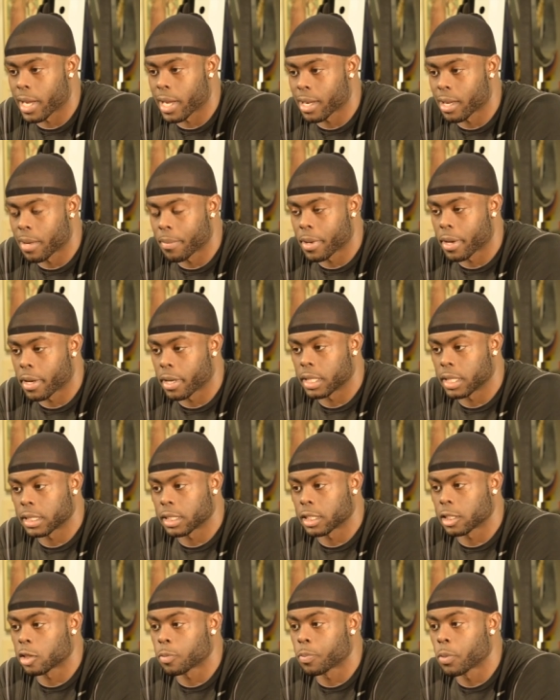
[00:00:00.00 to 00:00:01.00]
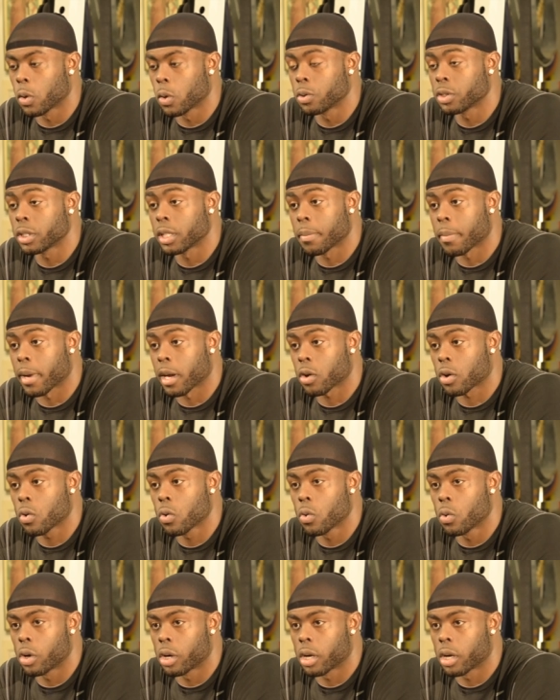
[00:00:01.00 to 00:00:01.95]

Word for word: I come here. It's explosion in my core.